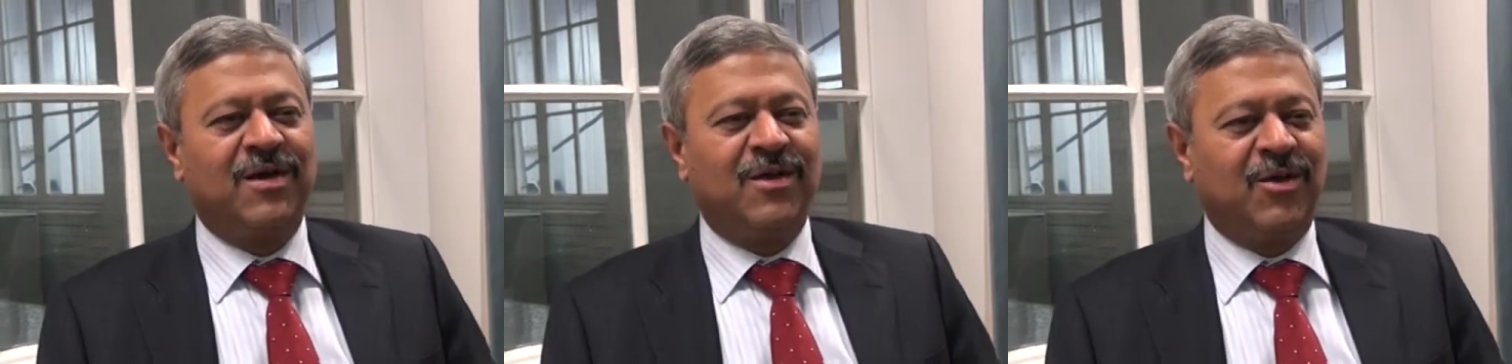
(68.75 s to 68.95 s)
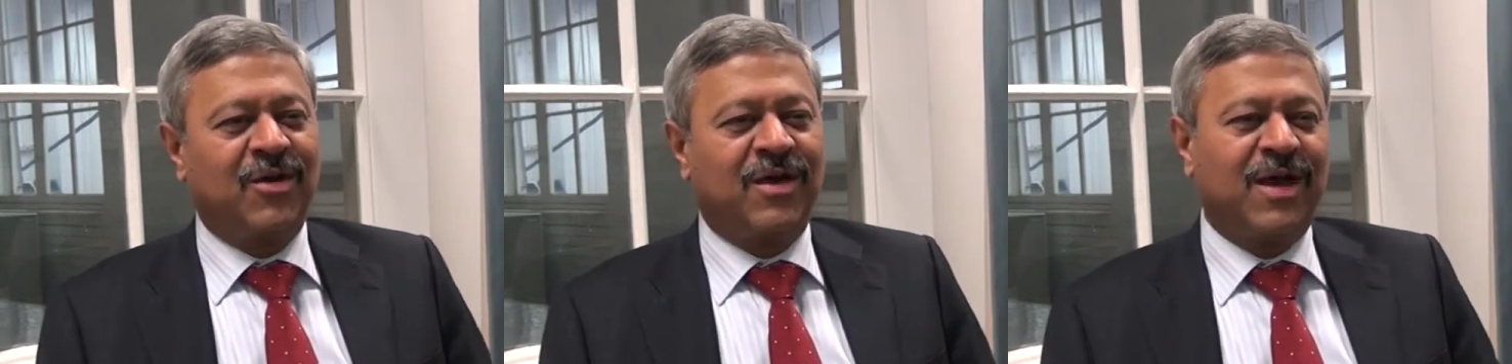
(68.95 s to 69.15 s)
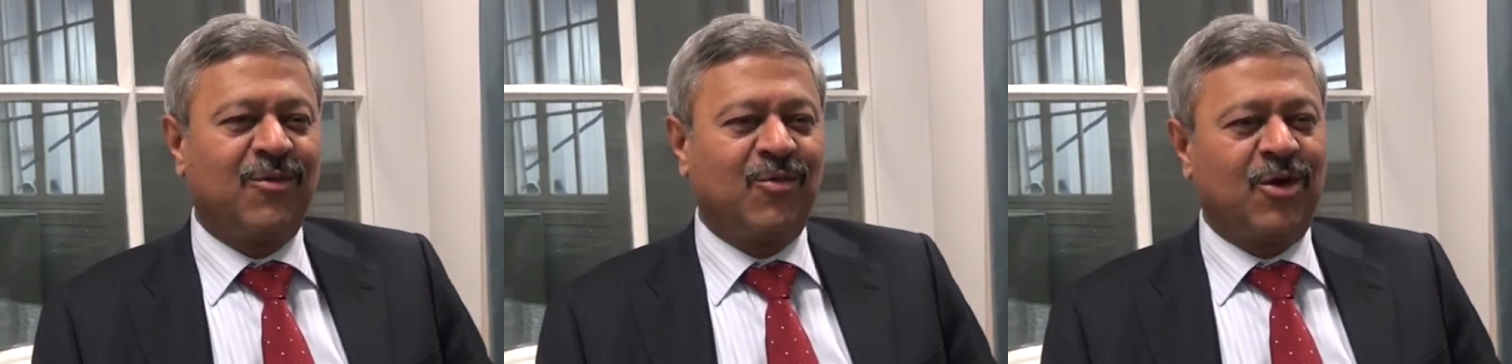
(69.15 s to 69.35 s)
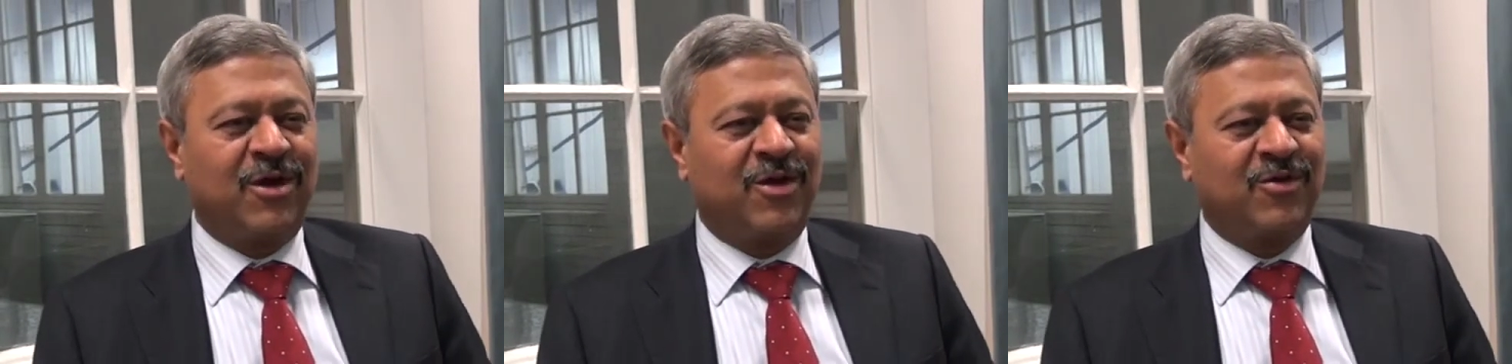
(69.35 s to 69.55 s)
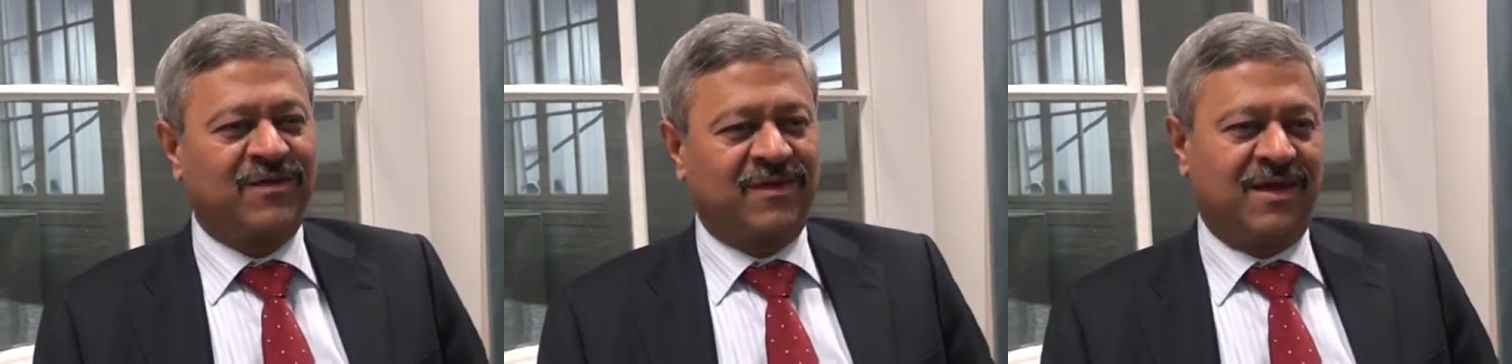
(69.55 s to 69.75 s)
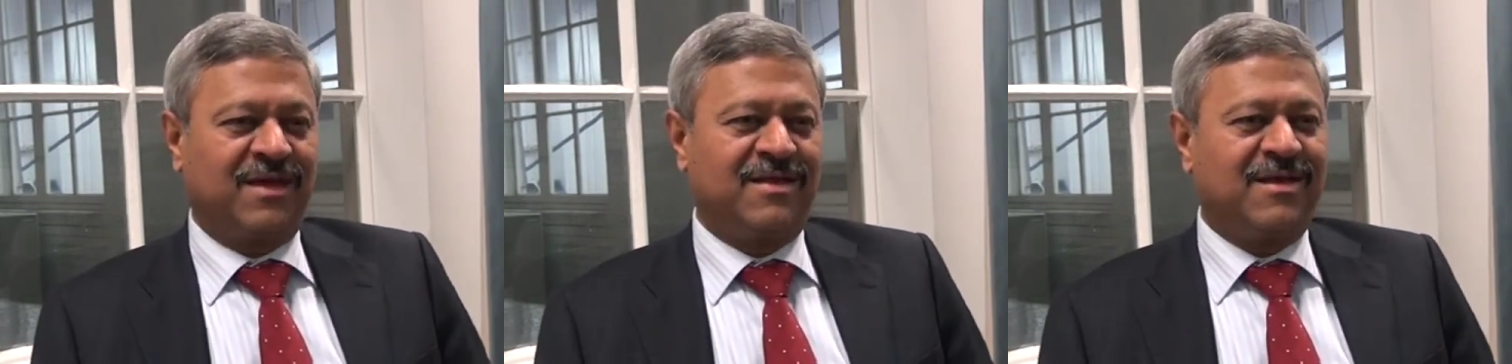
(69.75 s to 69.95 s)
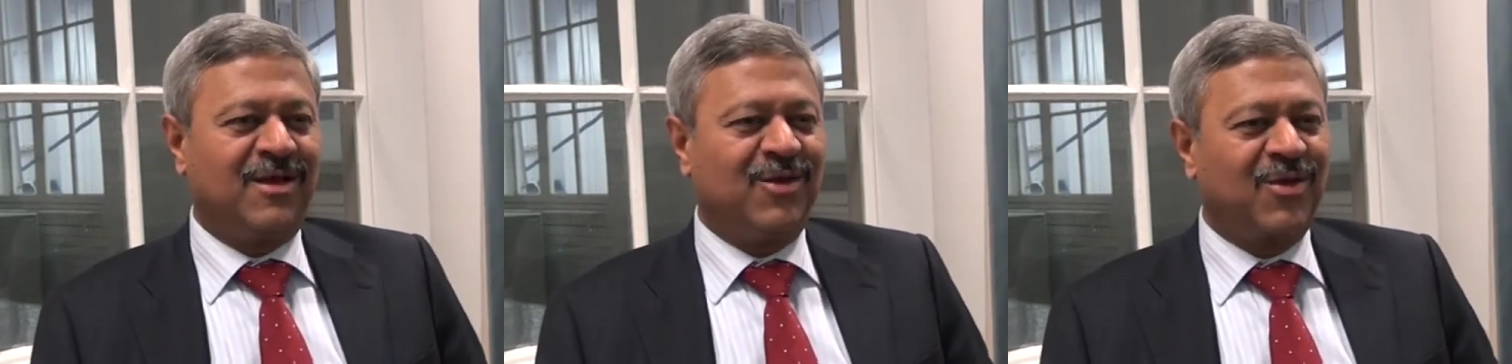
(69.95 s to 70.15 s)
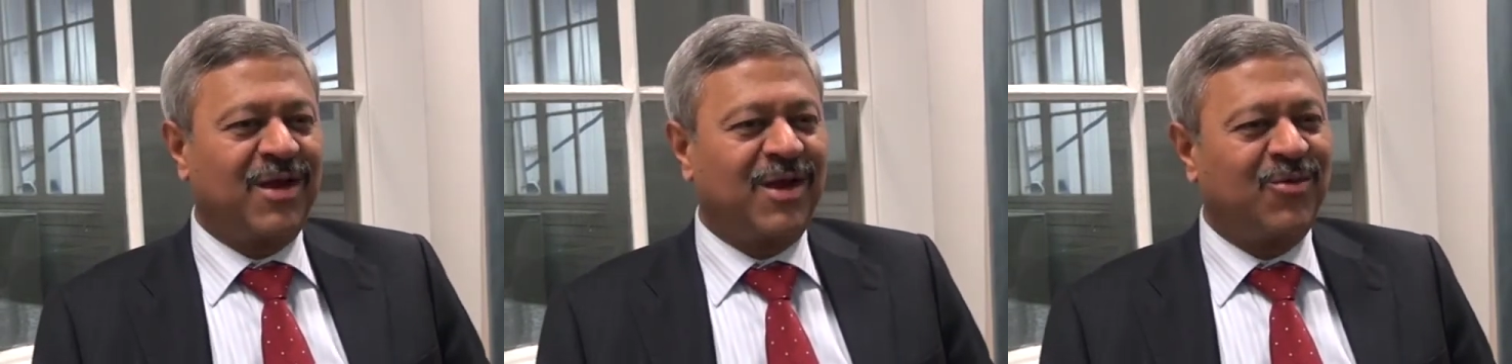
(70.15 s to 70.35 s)
look at what you say, they
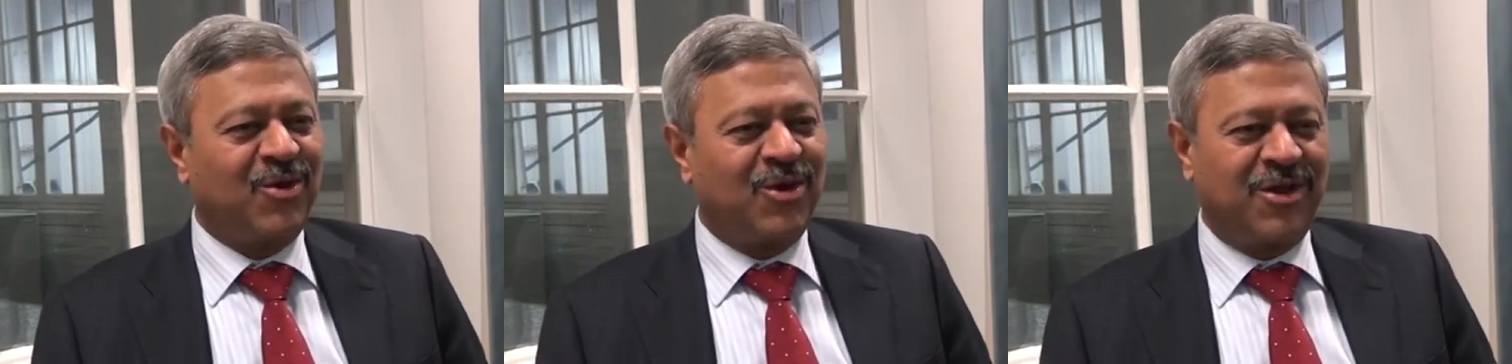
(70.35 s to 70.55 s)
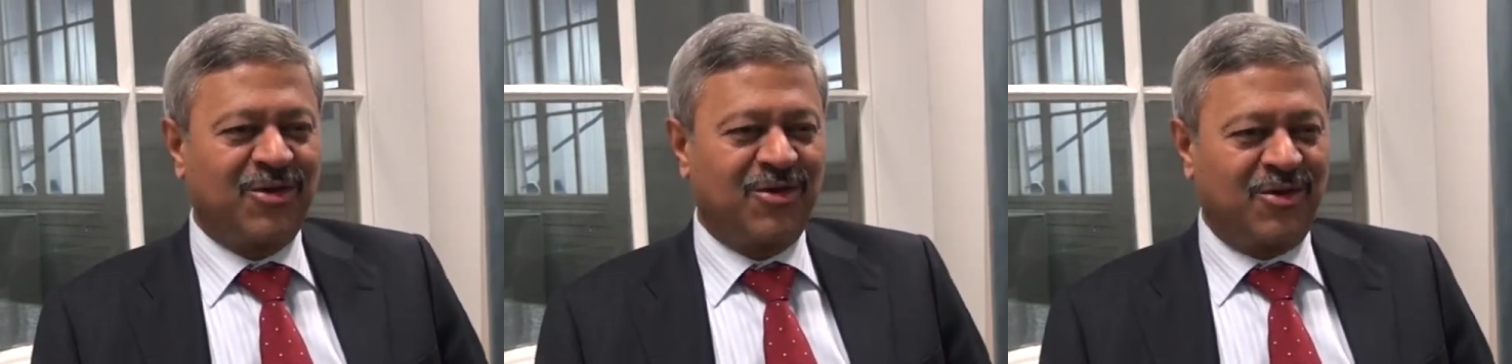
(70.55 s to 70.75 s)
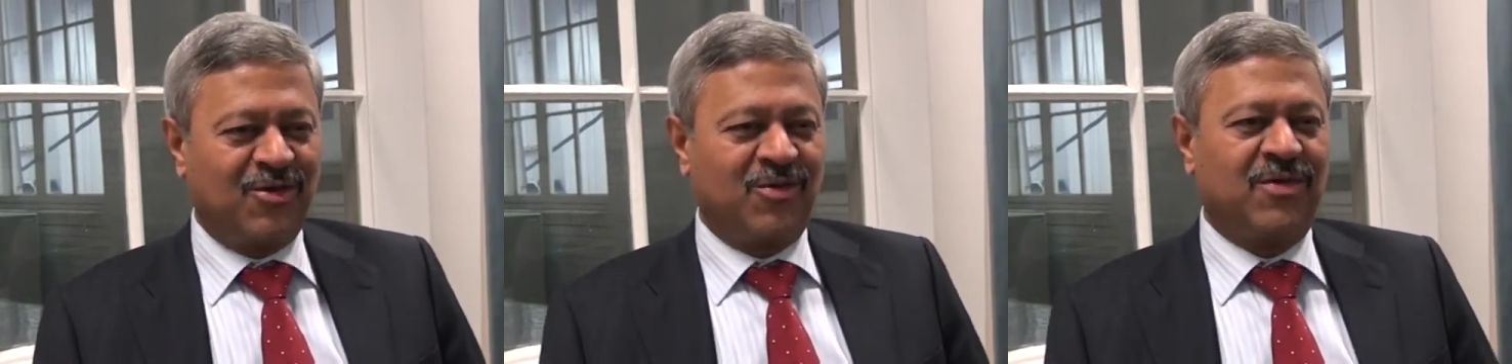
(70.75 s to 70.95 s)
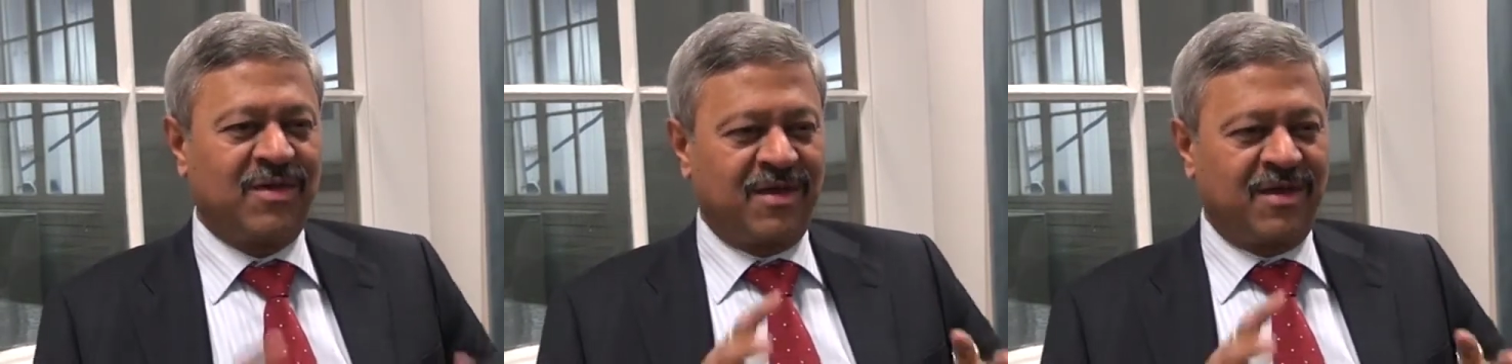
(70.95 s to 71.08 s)
look at what you do.